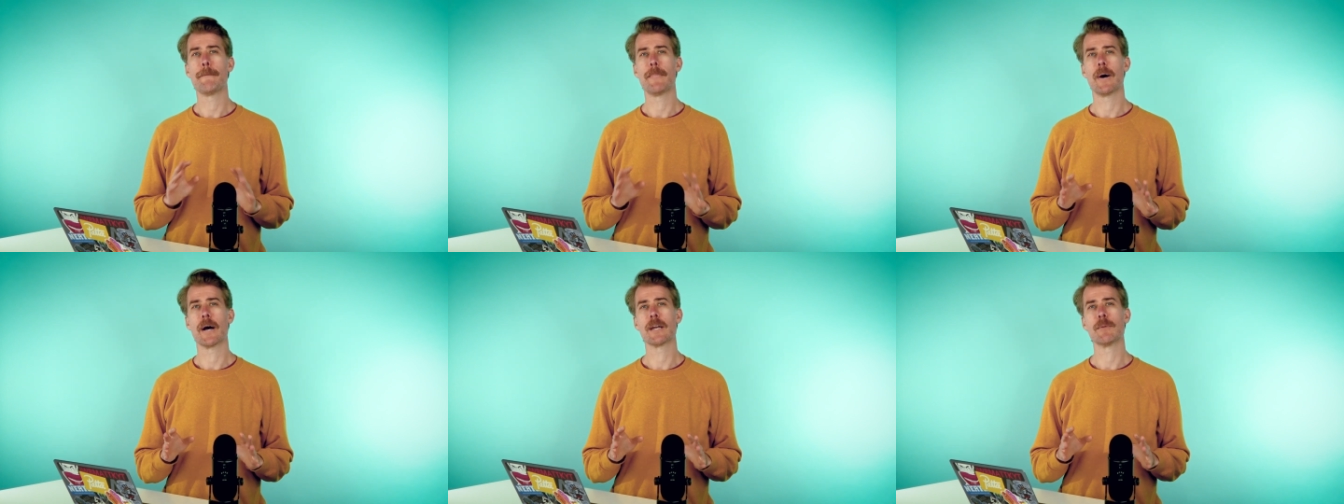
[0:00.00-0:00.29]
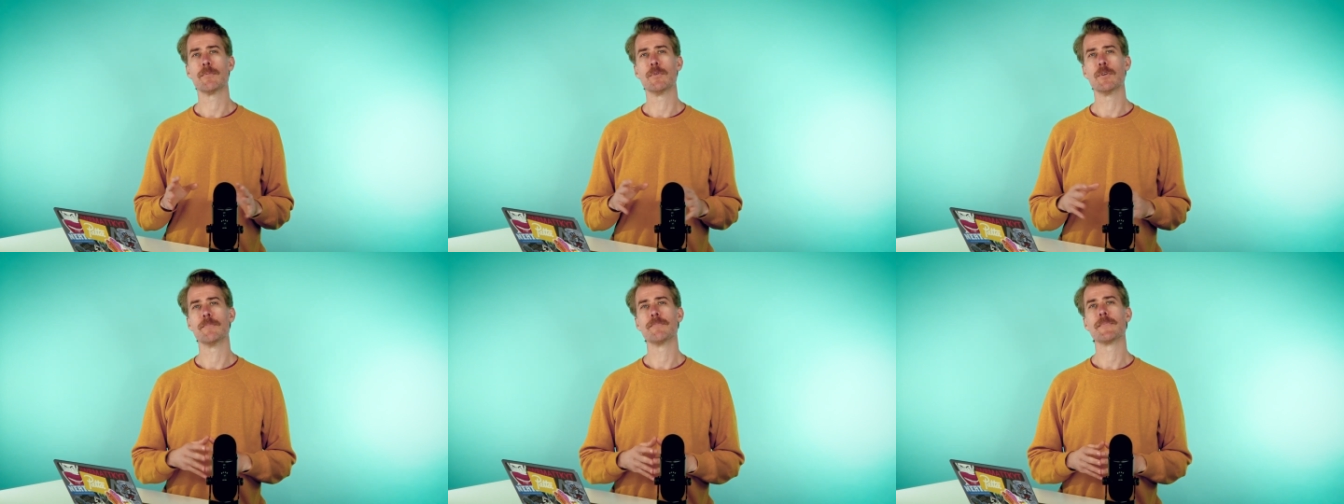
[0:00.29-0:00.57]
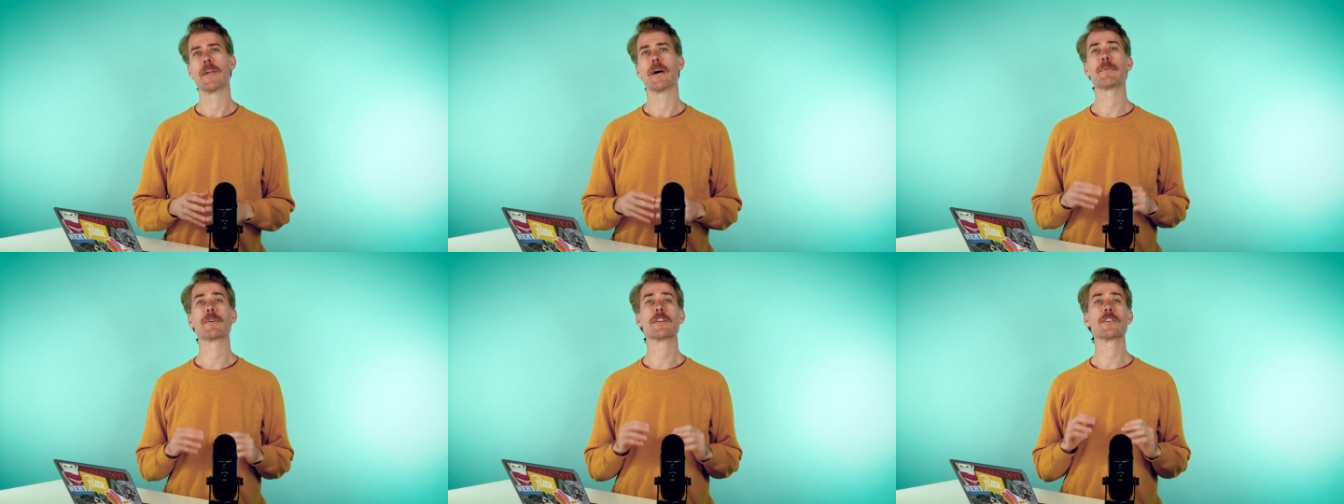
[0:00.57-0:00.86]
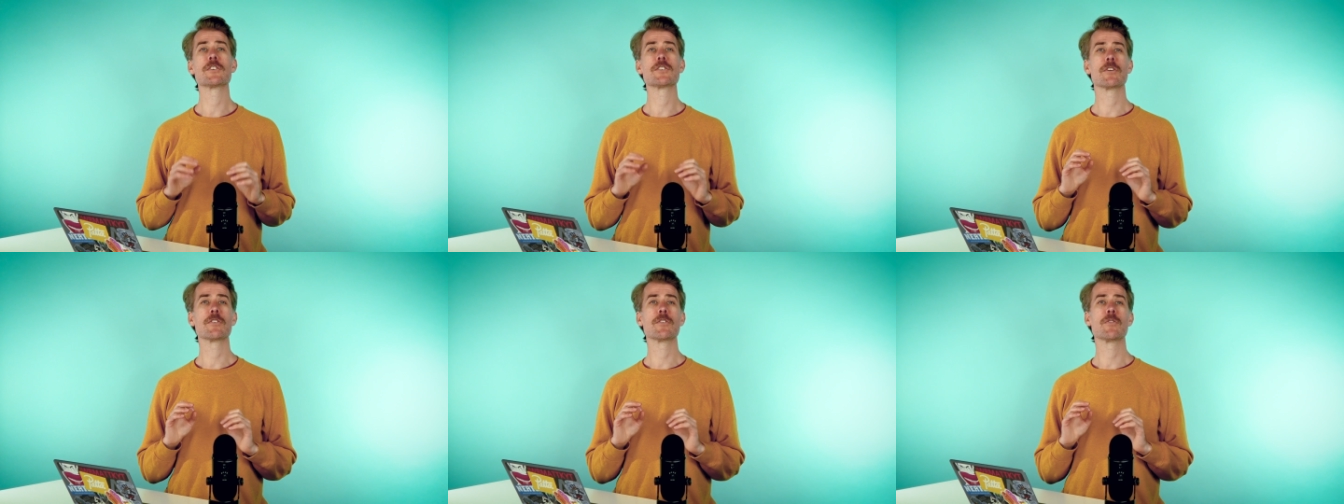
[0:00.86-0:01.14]
Biteable. I'm
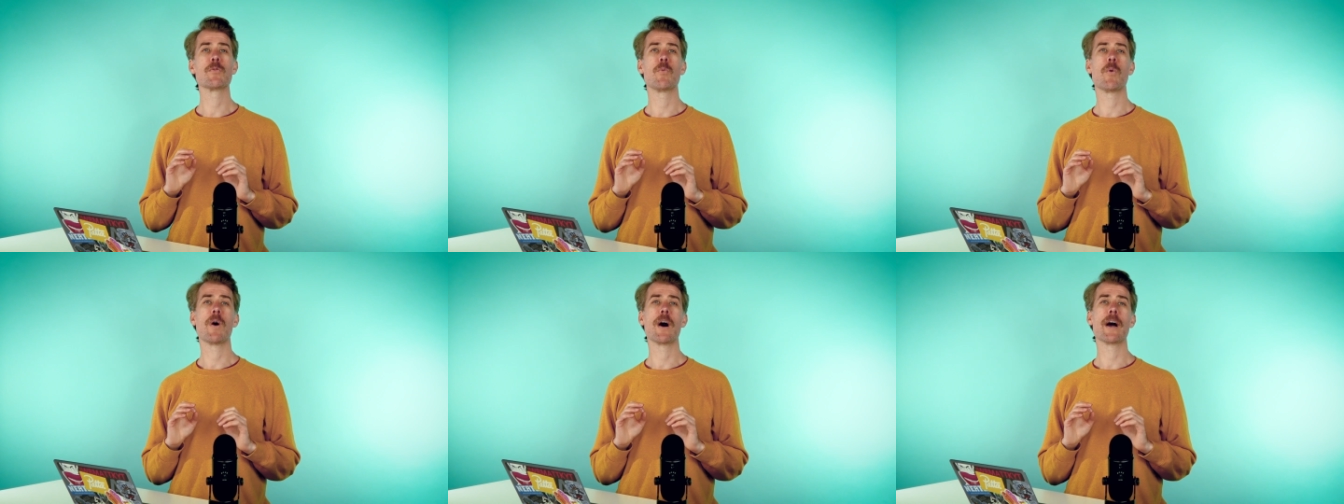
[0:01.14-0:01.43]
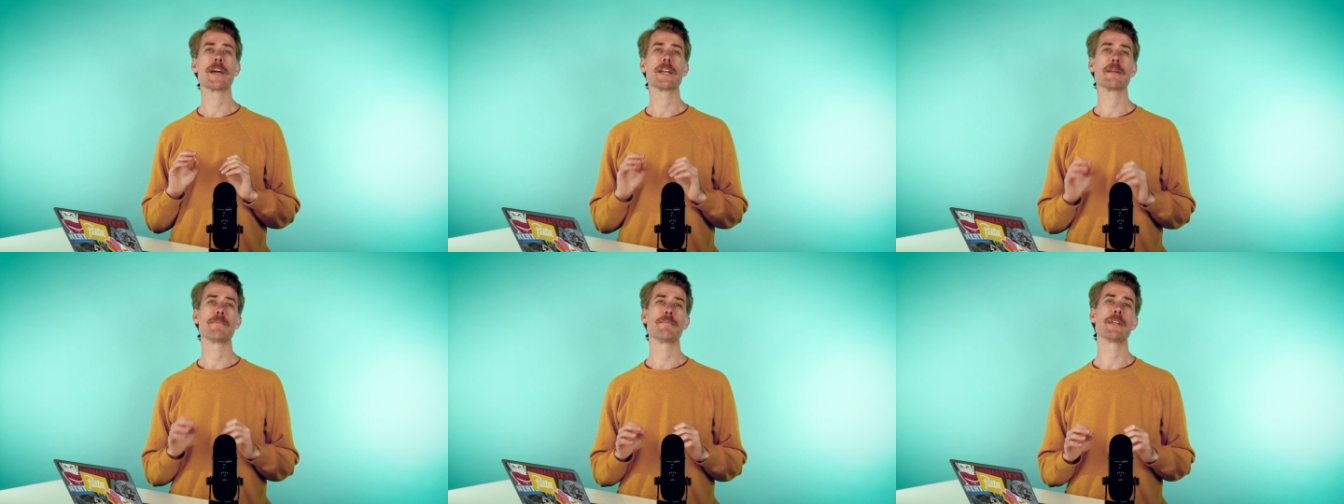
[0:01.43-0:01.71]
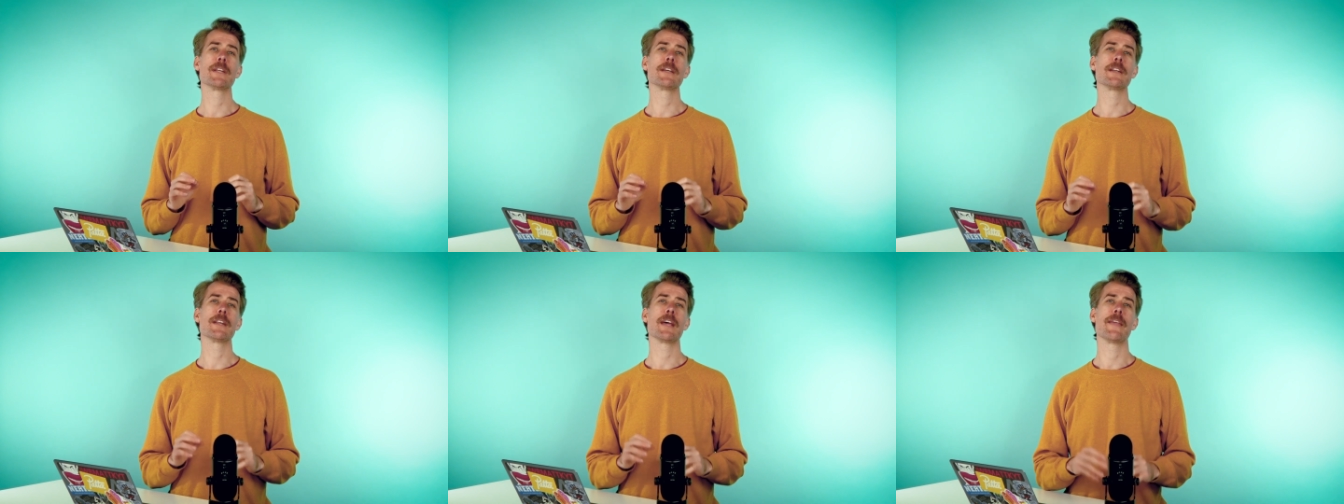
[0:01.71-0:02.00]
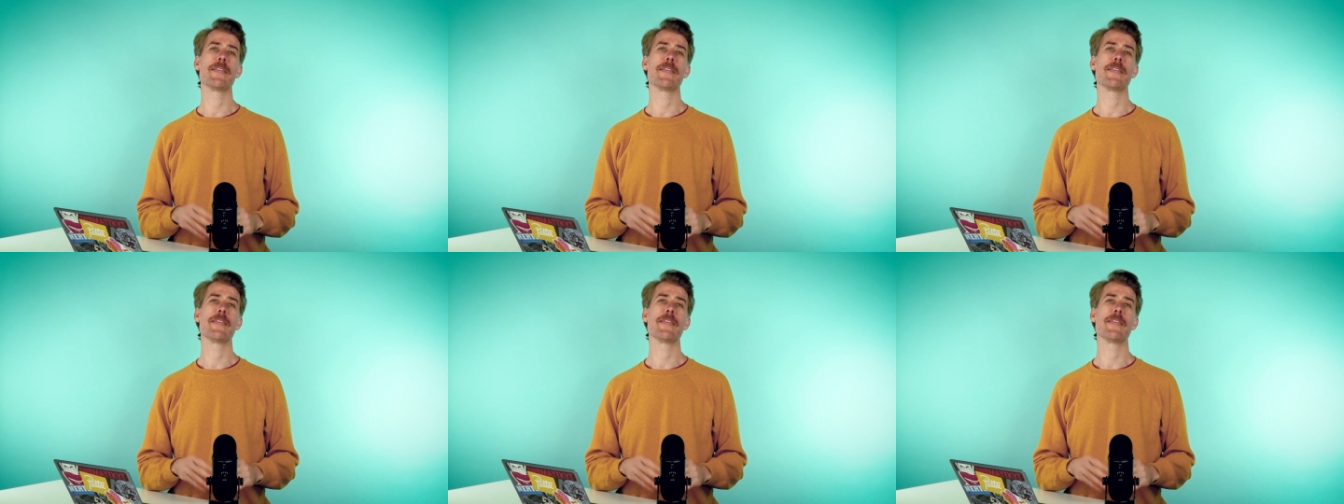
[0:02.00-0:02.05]
going to show you why in a minute,